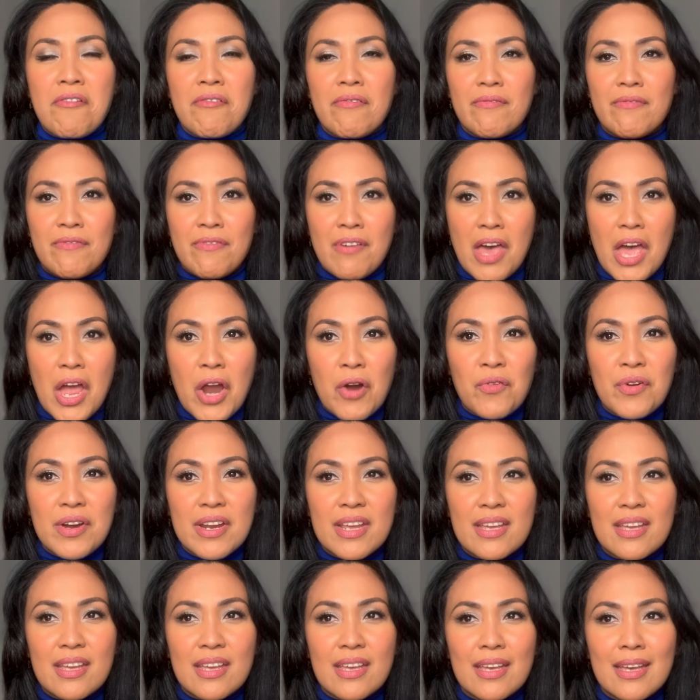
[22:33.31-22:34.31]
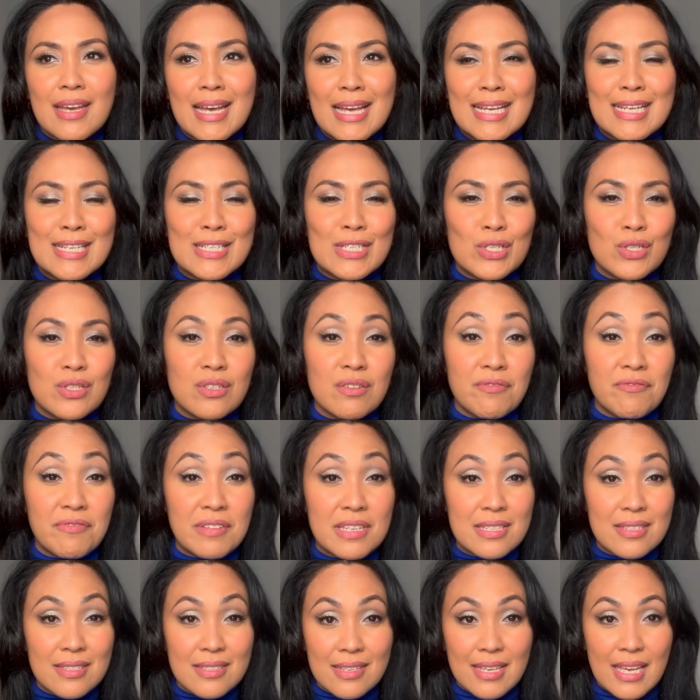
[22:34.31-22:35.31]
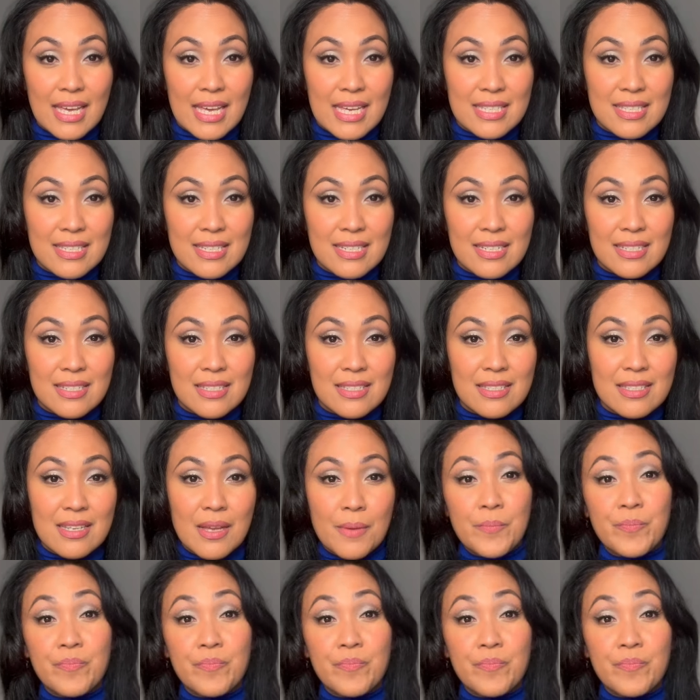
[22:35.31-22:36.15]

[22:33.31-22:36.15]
very sophisticated